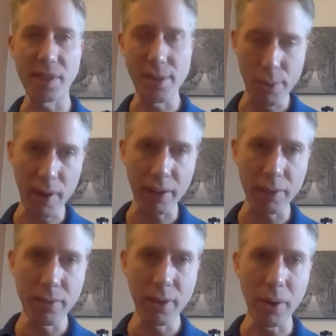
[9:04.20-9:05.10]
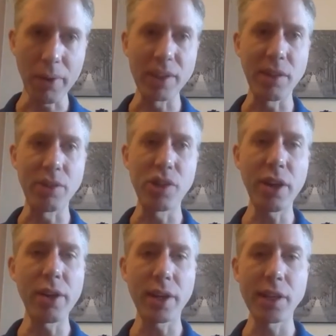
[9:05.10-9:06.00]
doing. Okay, so she
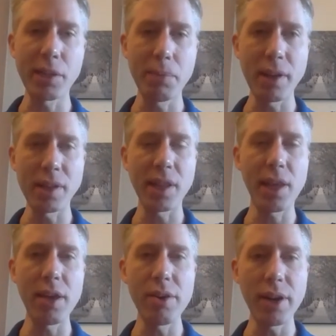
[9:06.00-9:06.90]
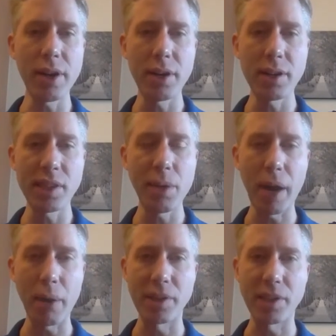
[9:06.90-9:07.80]
could hear and see
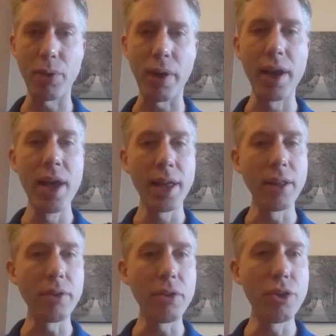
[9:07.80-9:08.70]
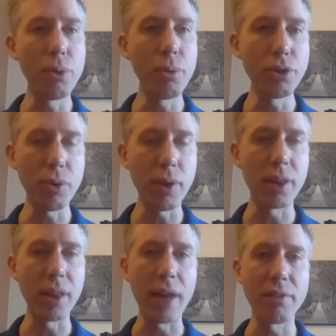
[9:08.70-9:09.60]
what I was doing. Now you were doing a
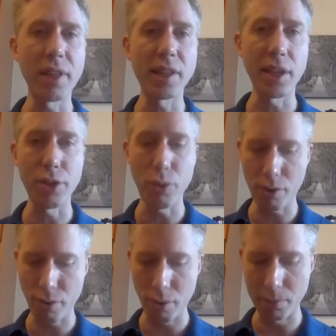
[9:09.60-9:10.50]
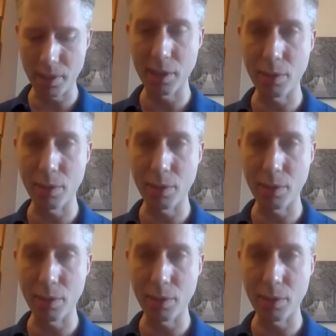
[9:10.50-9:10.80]
lot of this in your rooms as